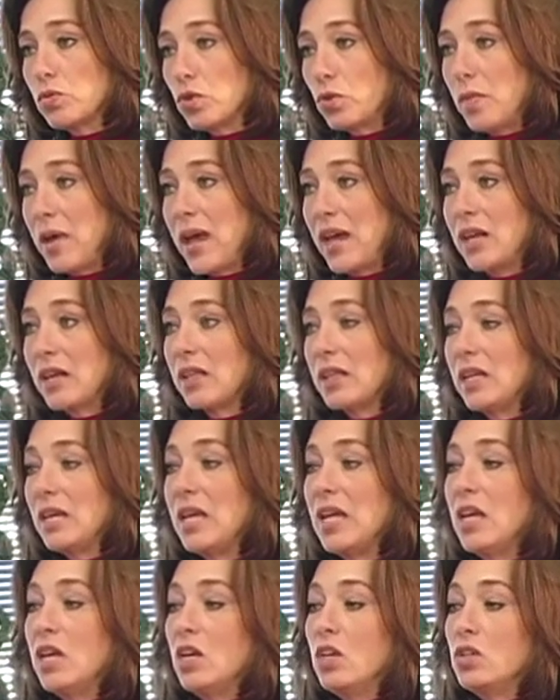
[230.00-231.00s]

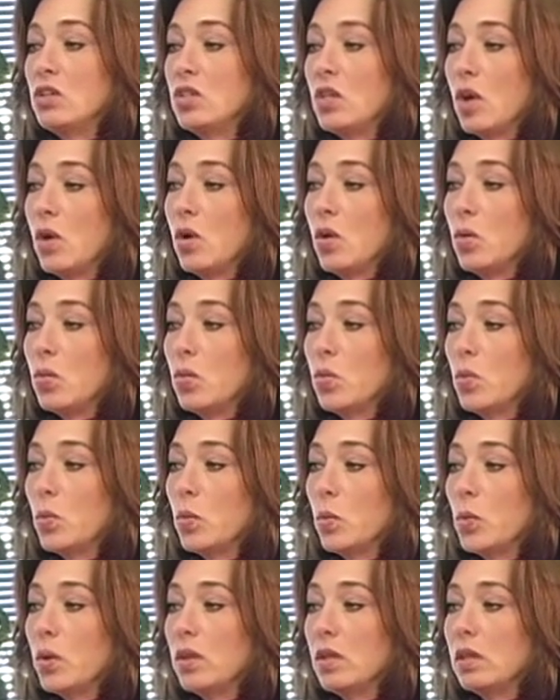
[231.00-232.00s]
dramatically. So
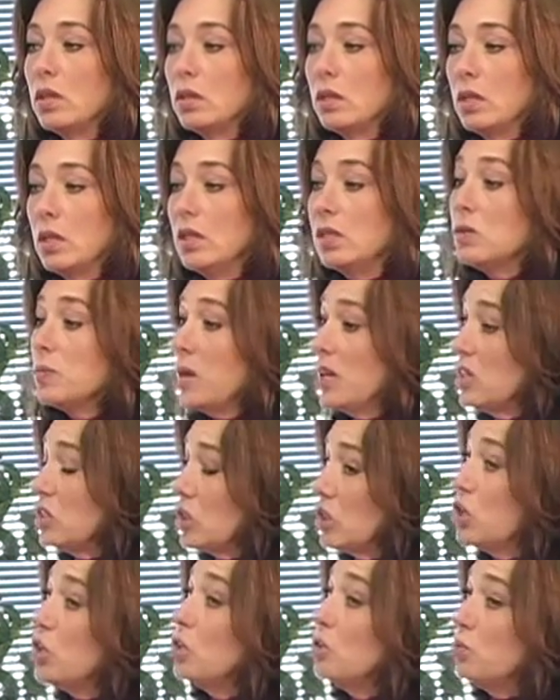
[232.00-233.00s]
this makes
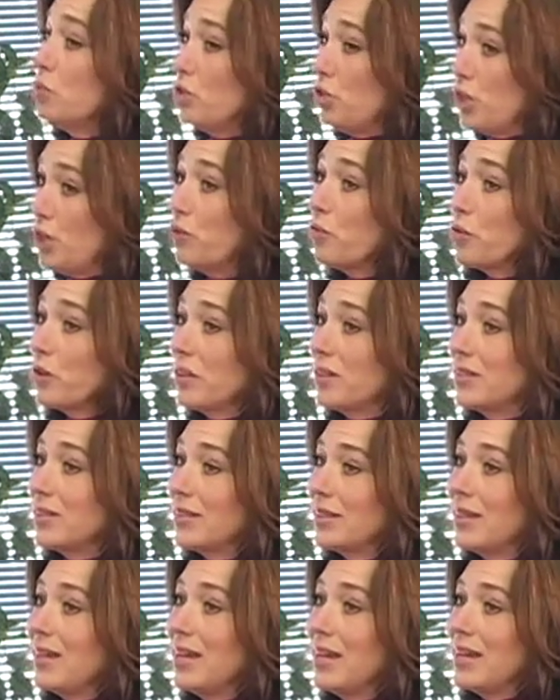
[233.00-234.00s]
a huge
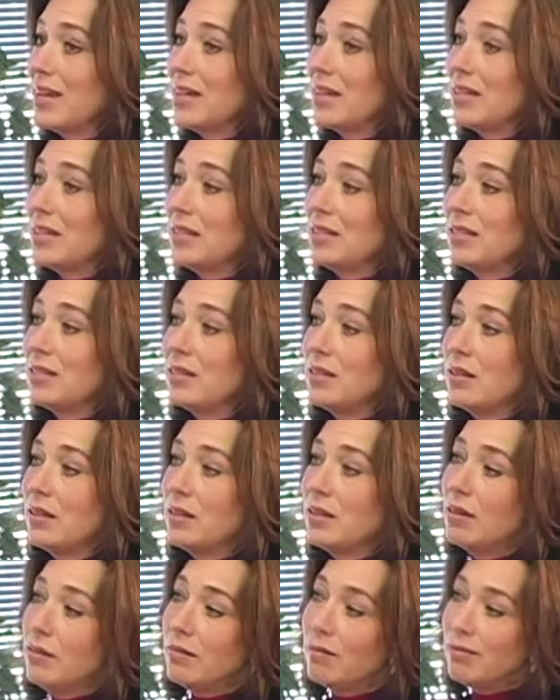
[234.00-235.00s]
difference. And
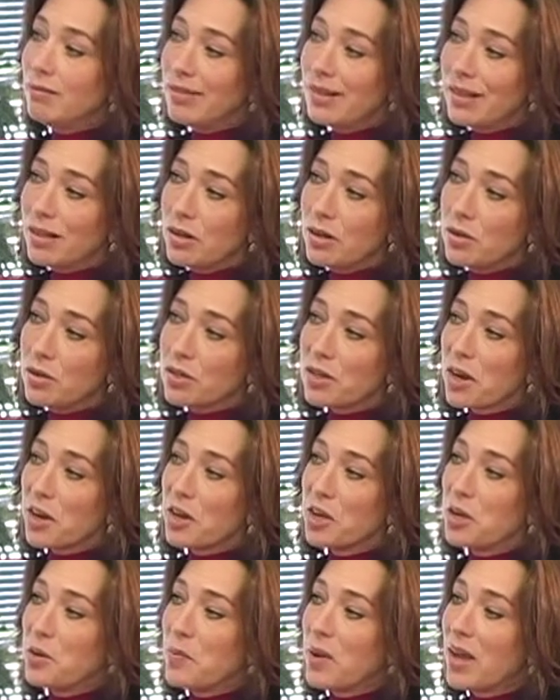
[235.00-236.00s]
you're
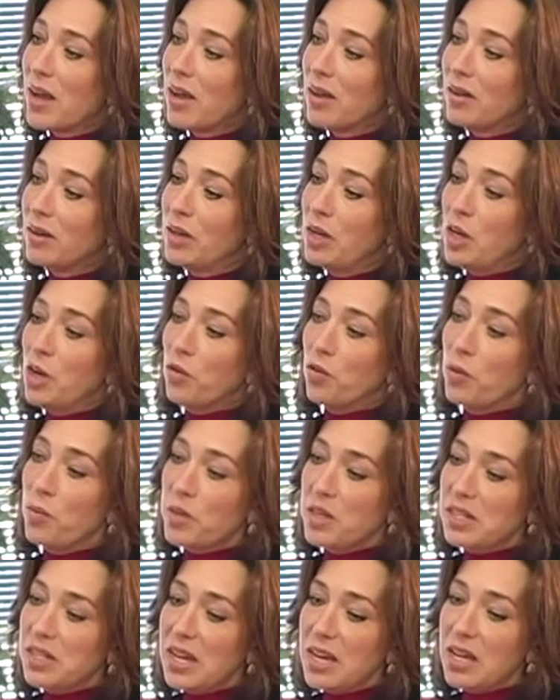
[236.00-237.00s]
talking about
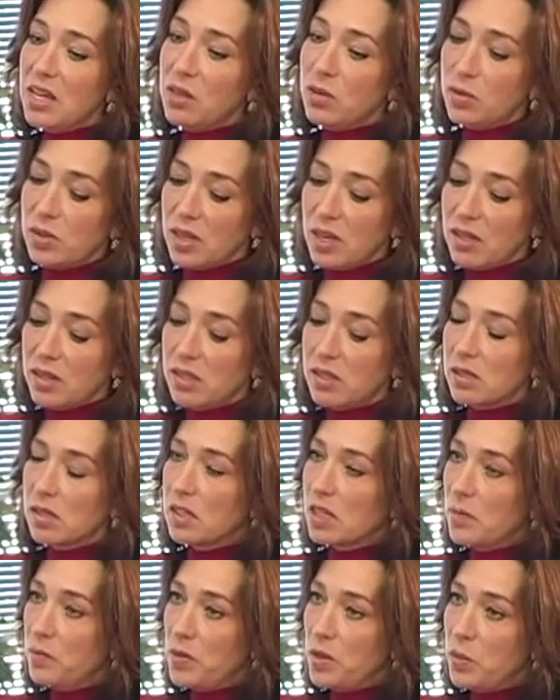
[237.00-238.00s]
from the day you say this
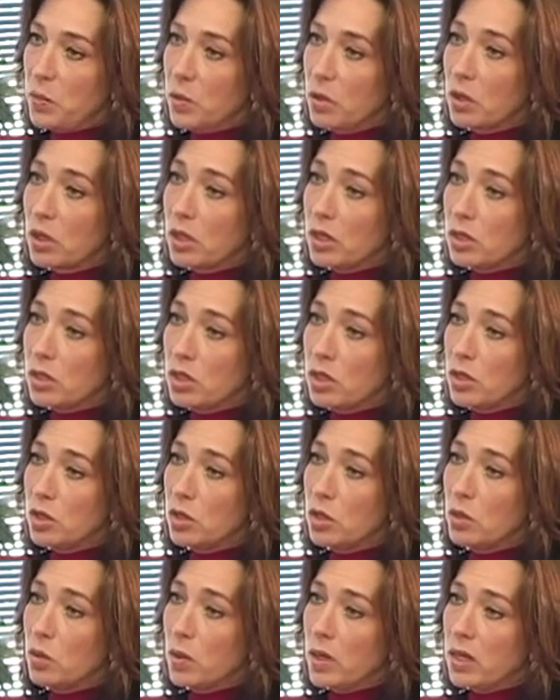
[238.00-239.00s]
is something we're going to
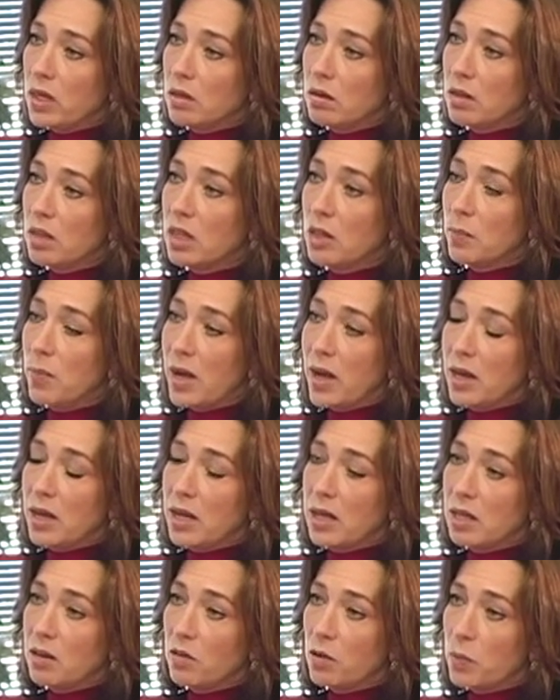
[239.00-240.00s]
do and you get the
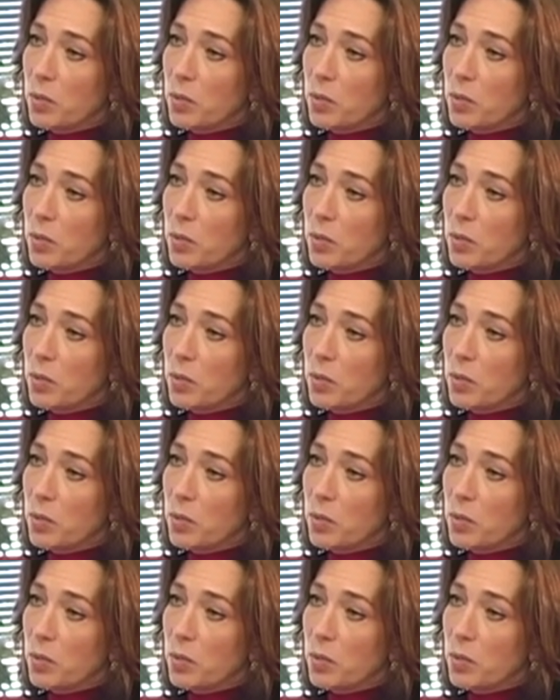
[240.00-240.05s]
buy-in of the